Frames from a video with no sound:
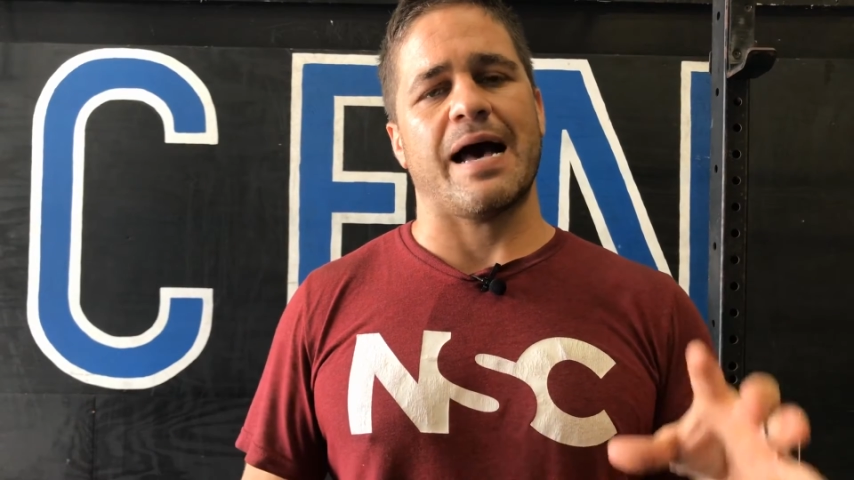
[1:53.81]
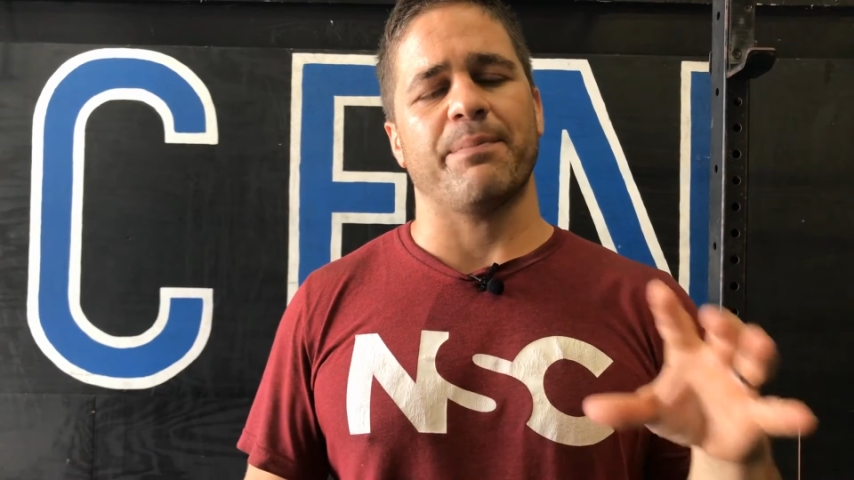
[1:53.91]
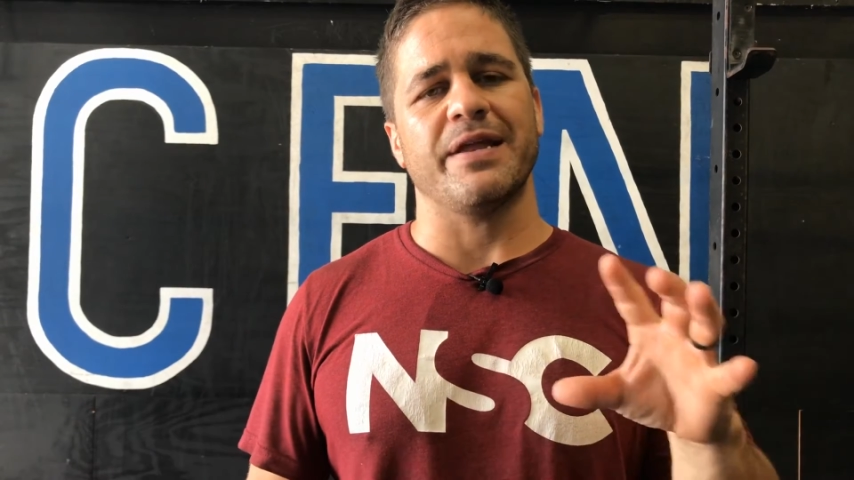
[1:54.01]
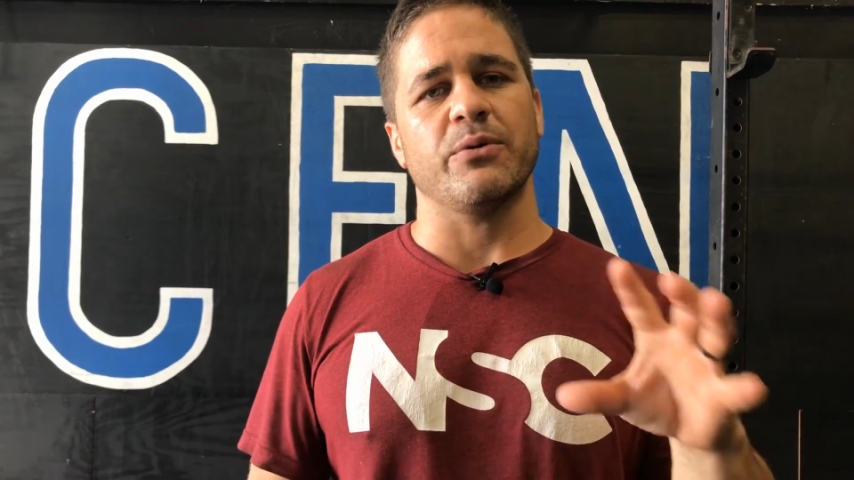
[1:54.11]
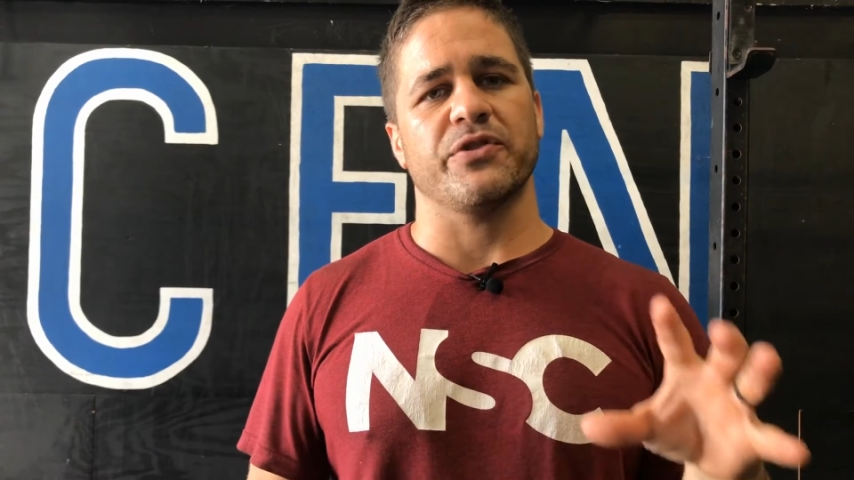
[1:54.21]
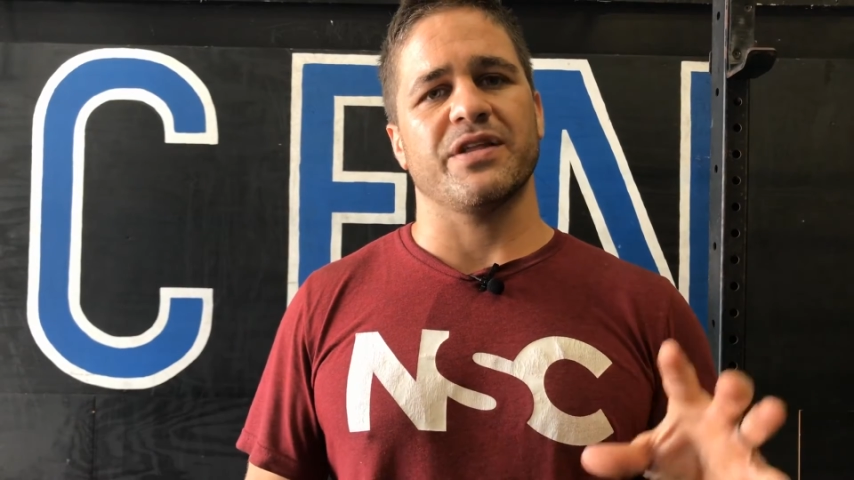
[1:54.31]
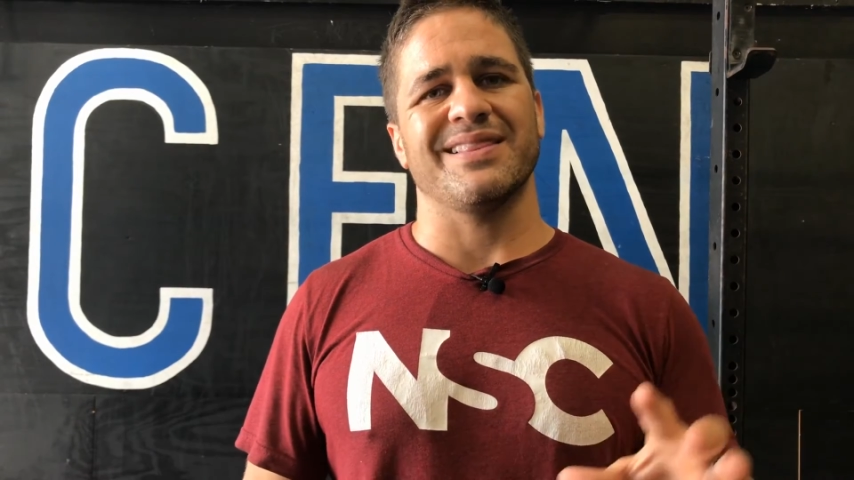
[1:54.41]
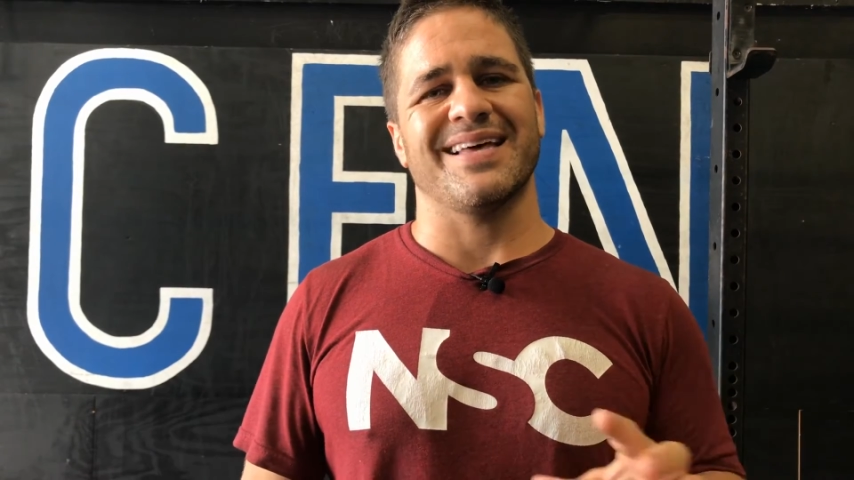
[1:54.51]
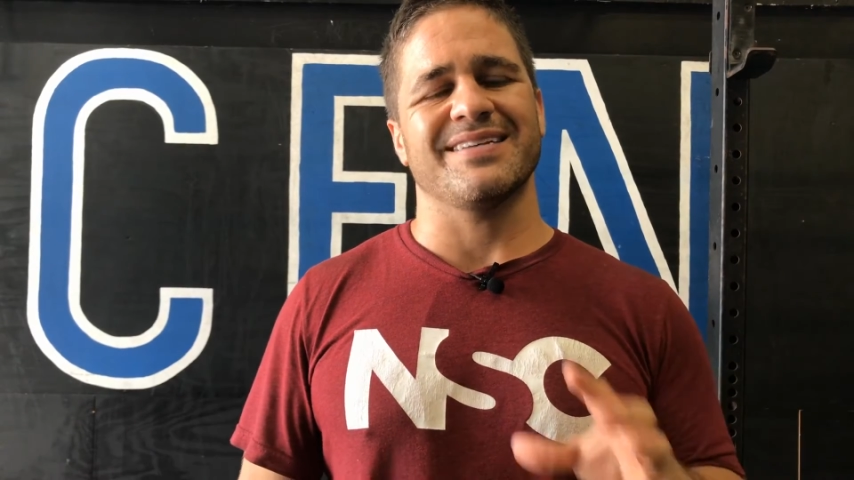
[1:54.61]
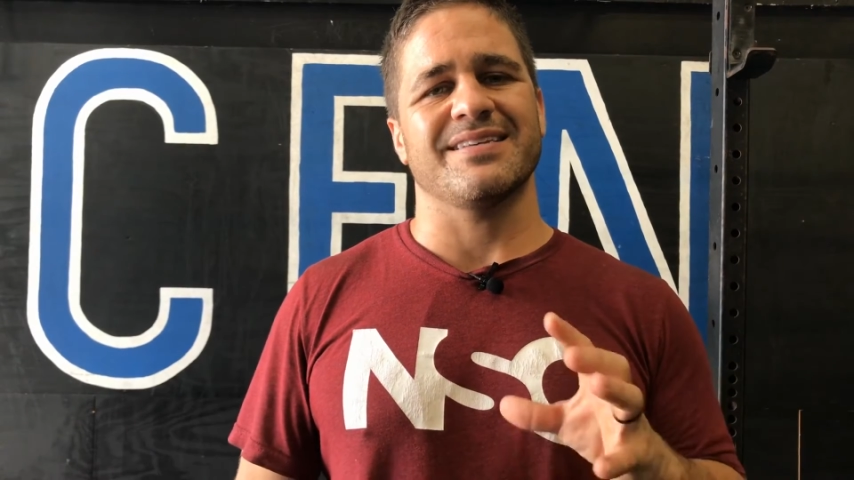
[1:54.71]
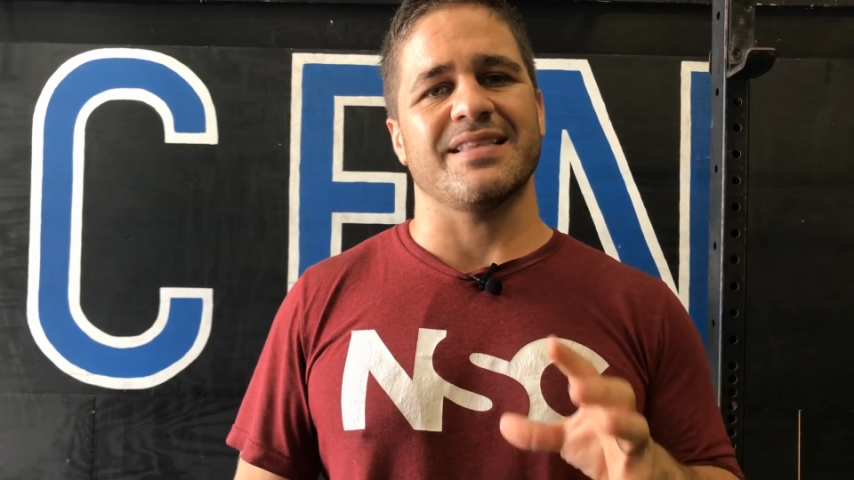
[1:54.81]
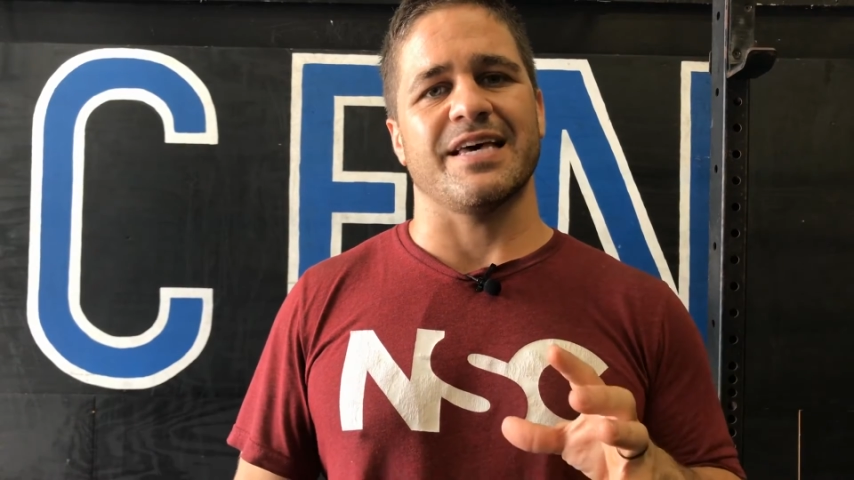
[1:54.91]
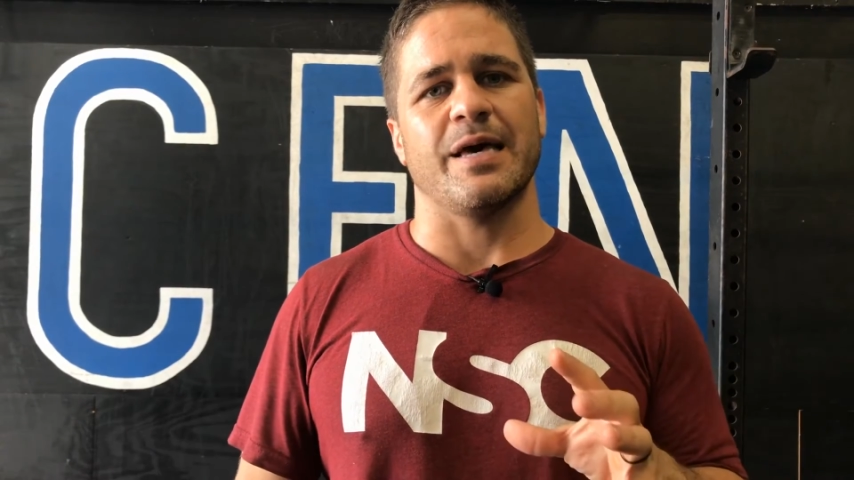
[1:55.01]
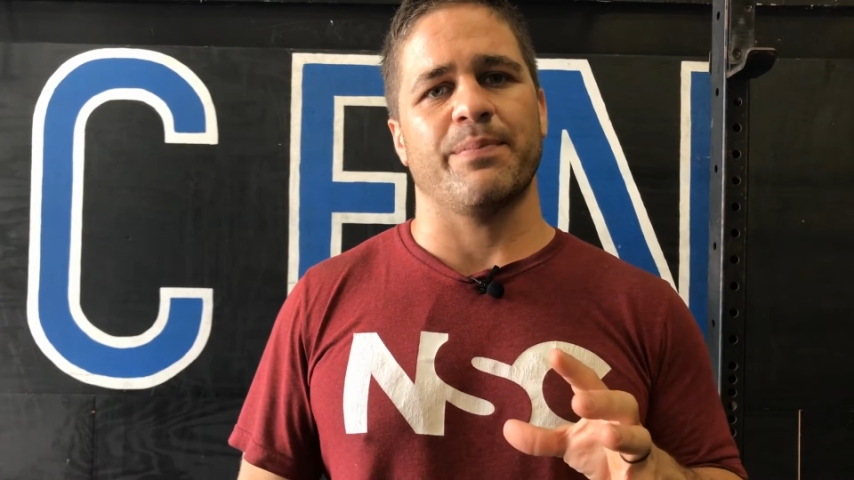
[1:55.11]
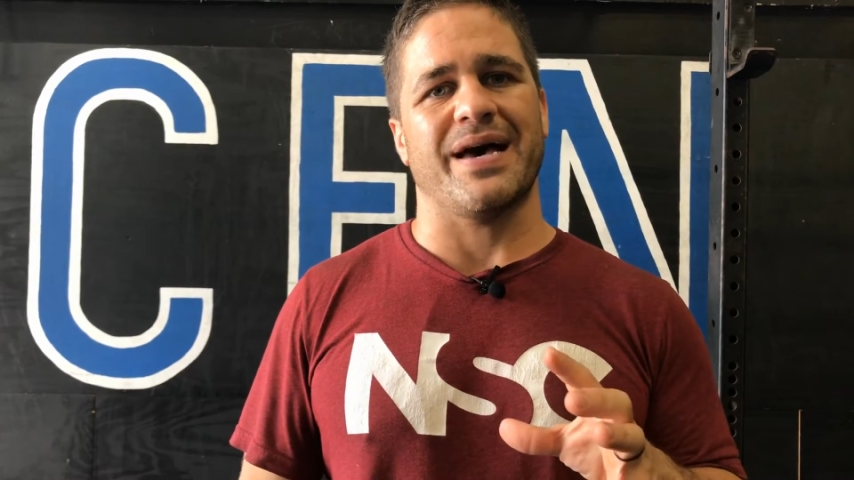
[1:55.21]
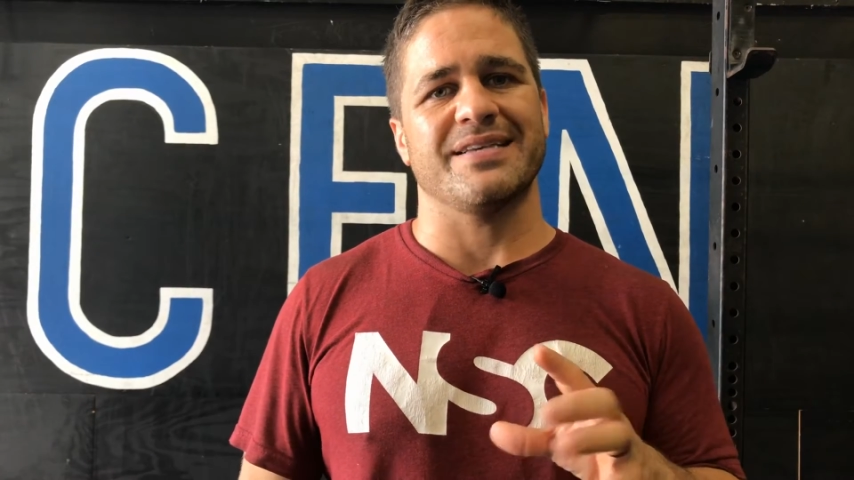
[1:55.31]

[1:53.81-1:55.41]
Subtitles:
happening with the legs and the hip